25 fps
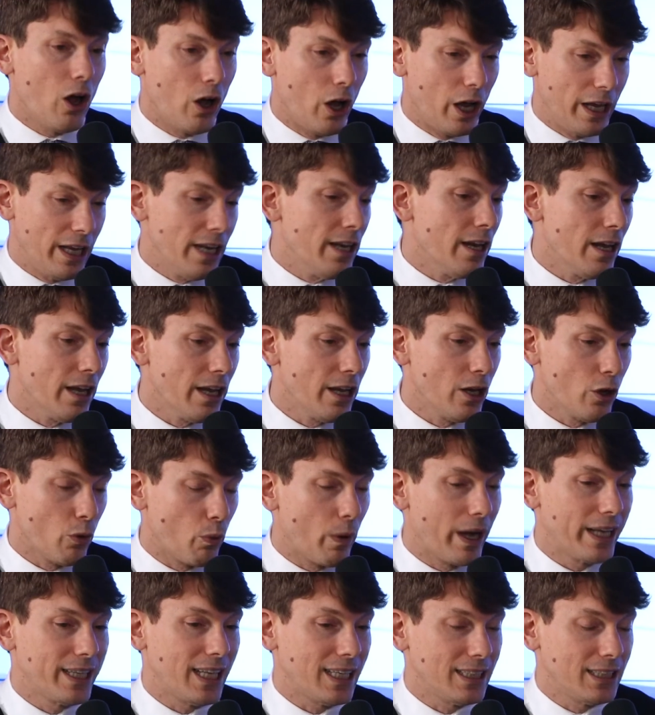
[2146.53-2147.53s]
in a
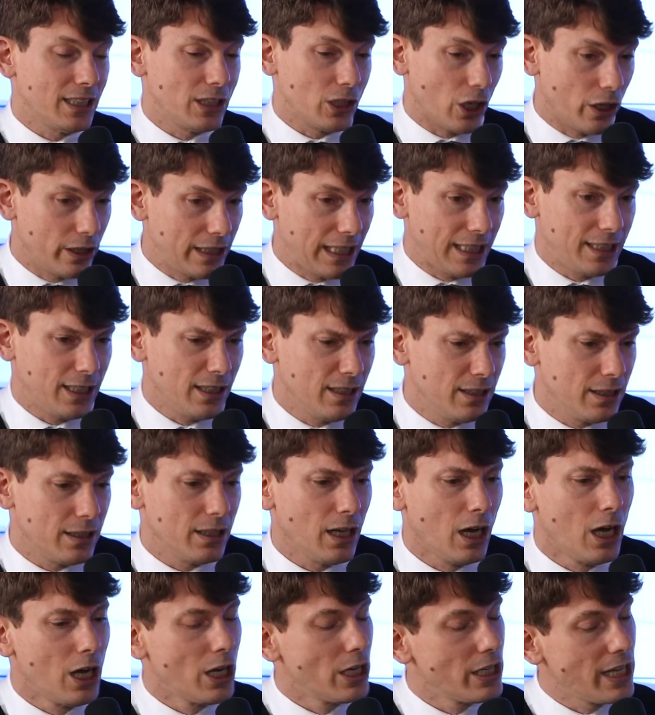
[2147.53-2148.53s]
way that is unattended,
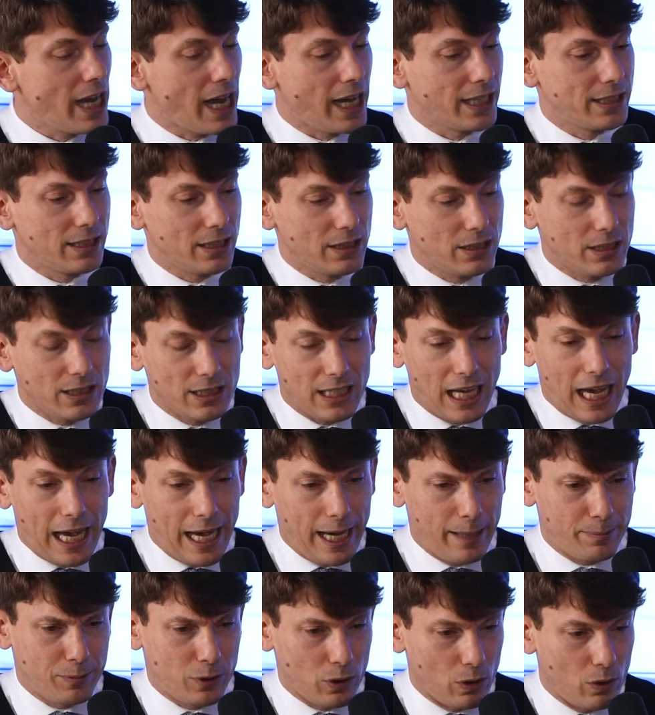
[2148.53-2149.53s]
yes, it is
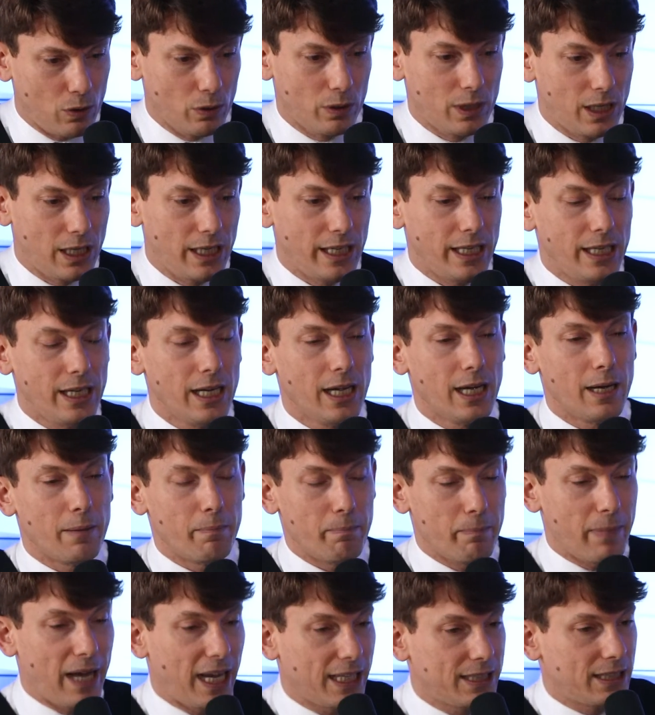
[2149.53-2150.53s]
absolutely
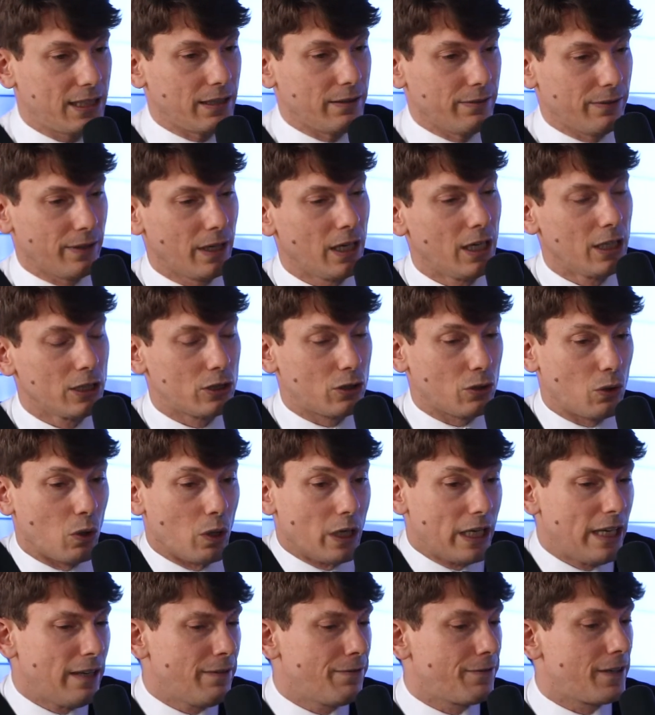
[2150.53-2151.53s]
massive. So
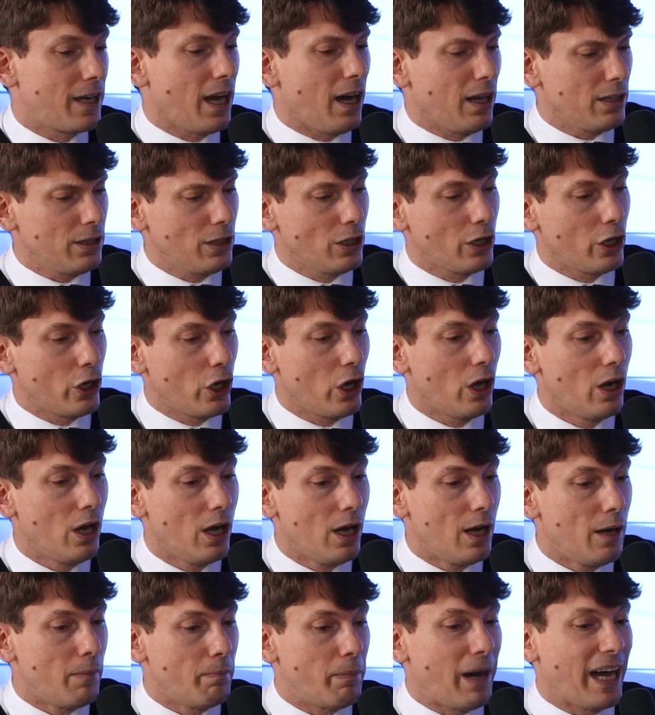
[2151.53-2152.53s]
if Gartner,
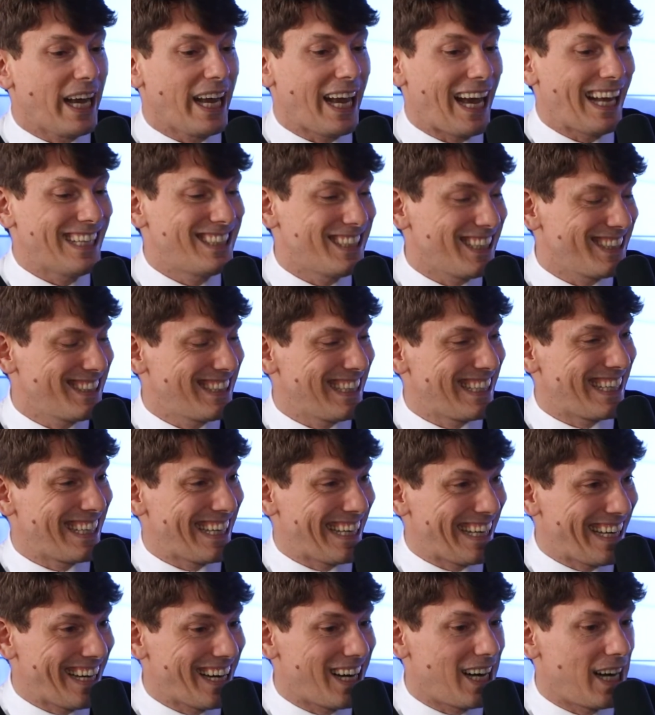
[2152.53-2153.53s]
by agentic
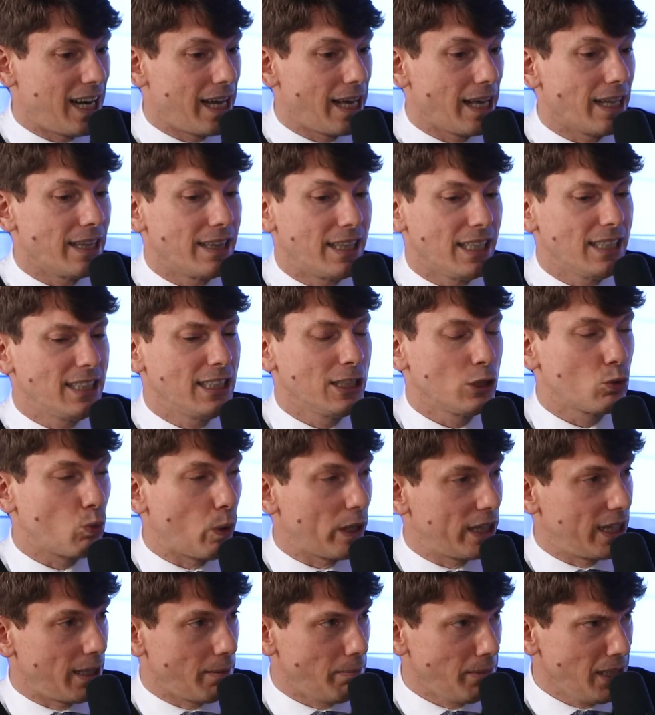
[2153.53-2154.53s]
AI, this is
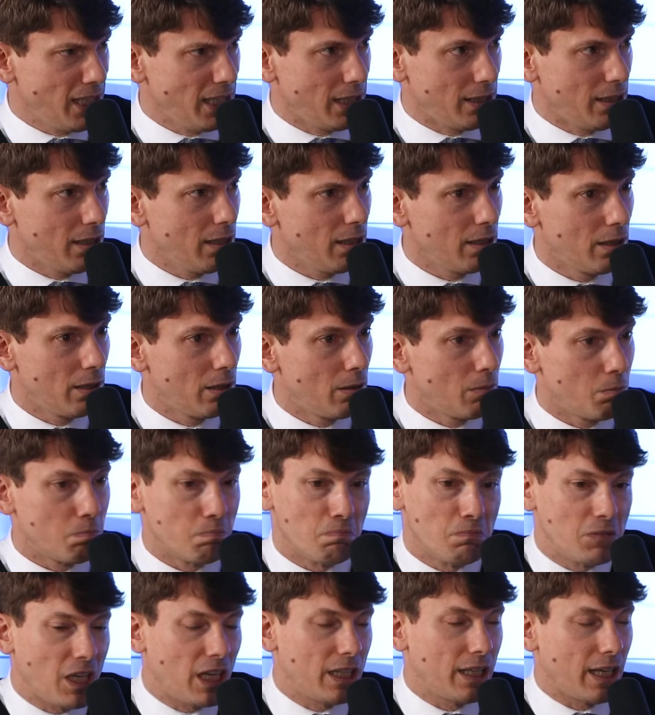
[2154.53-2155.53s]
what they mean,
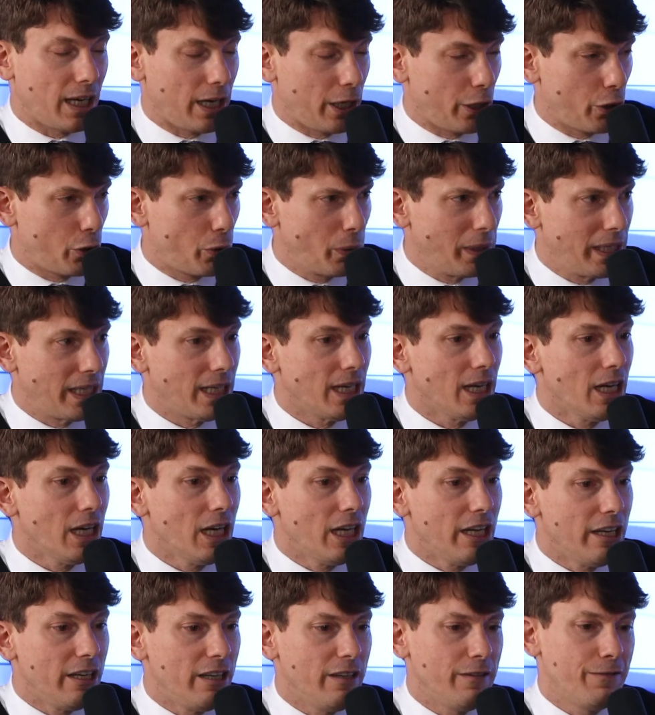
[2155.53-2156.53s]
then I agree.
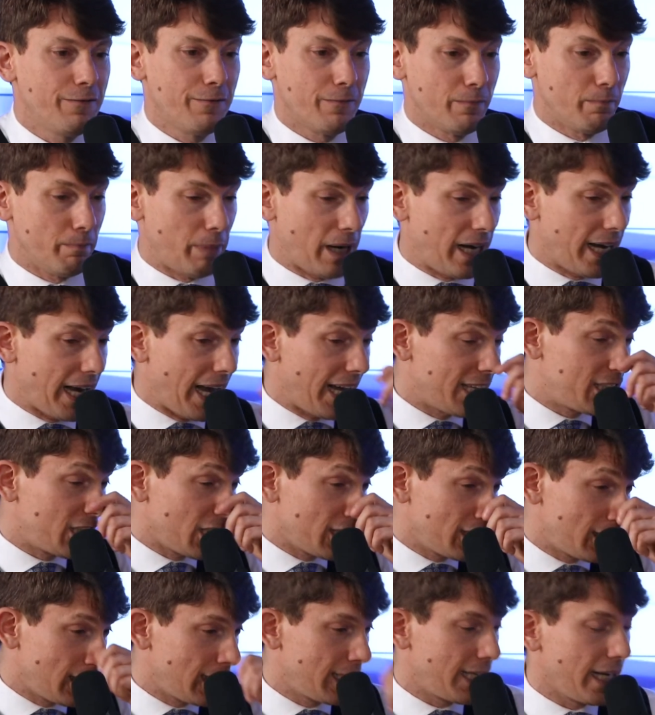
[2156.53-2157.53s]
If by
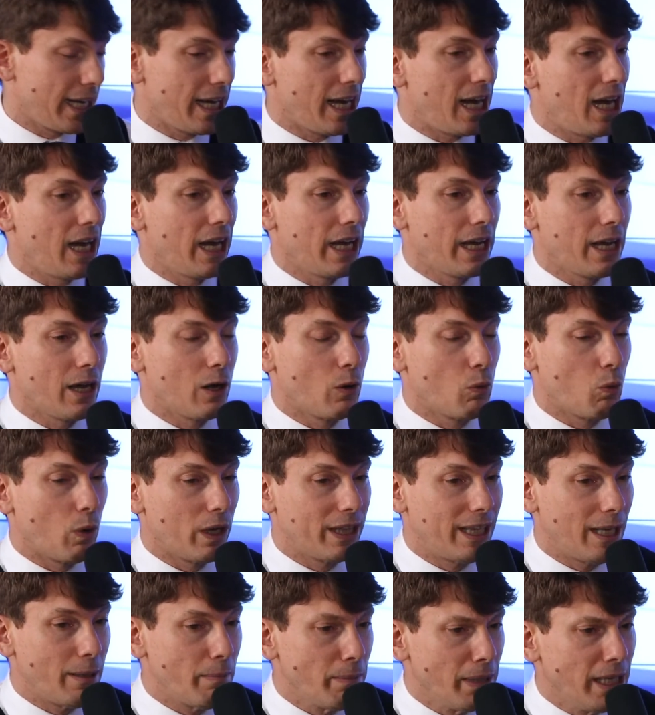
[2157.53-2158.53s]
agentic AI,
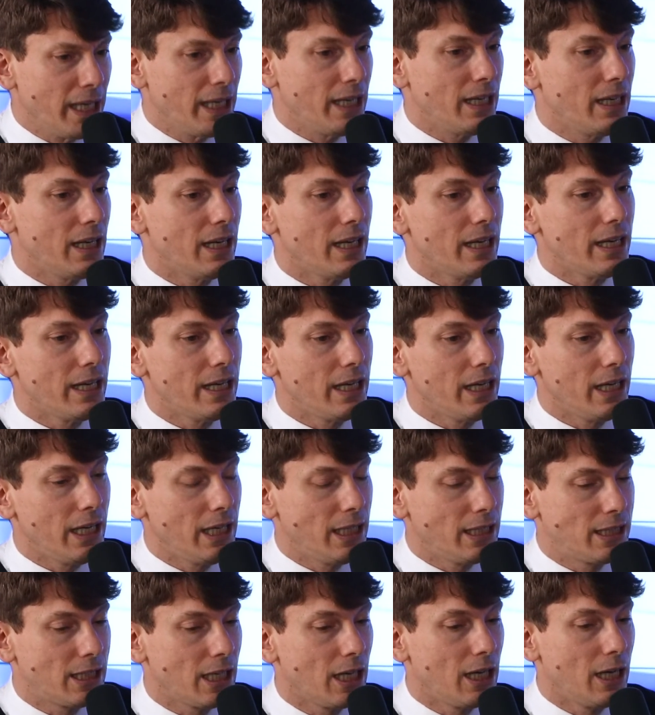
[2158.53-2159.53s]
what they mean
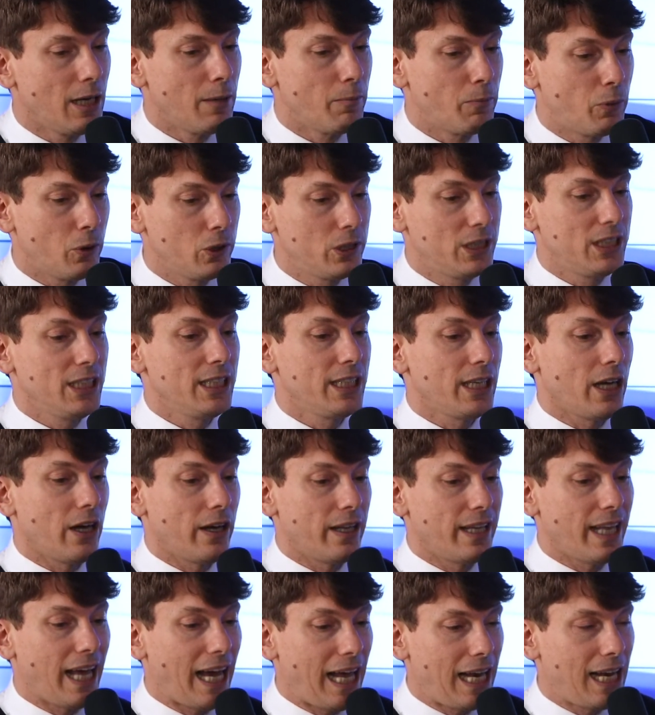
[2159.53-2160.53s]
is putting
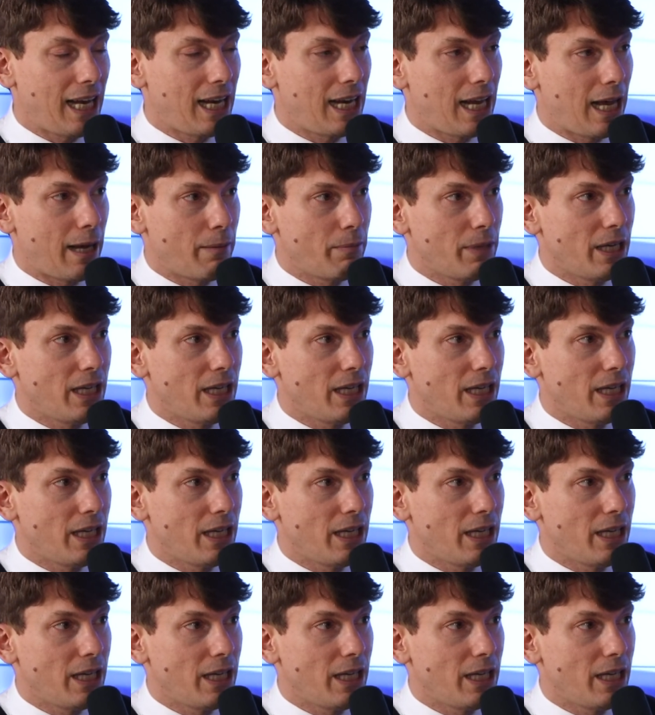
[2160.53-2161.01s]
an LLM